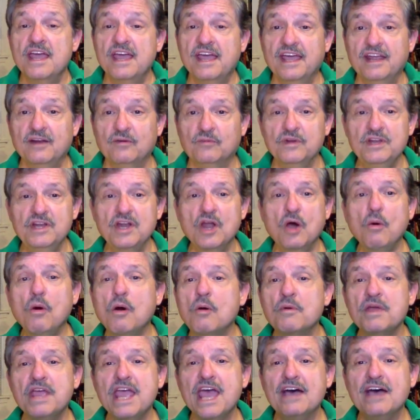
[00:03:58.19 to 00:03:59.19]
And we know
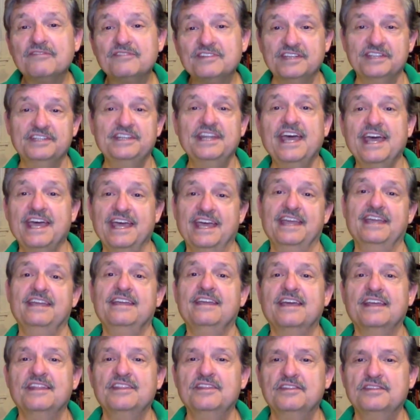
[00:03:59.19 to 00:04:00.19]
what we have
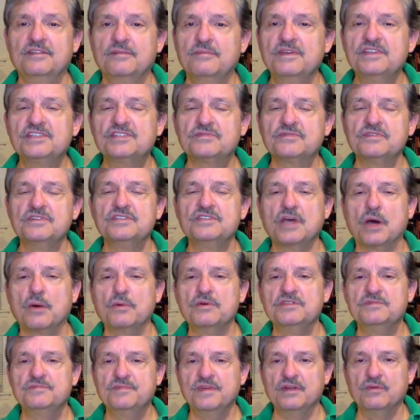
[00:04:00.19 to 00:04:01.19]
today, and the mystery has
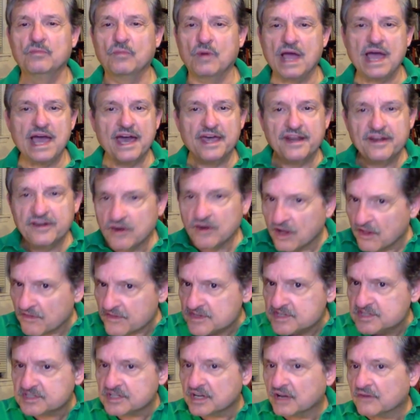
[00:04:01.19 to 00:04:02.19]
always been how did all
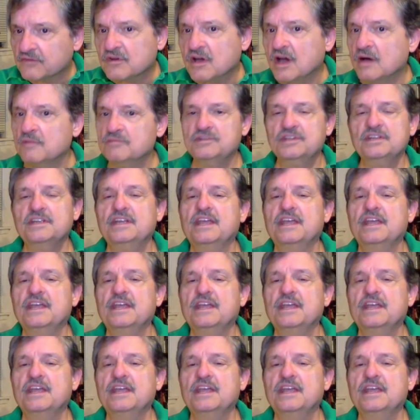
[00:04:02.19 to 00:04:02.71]
this stuff come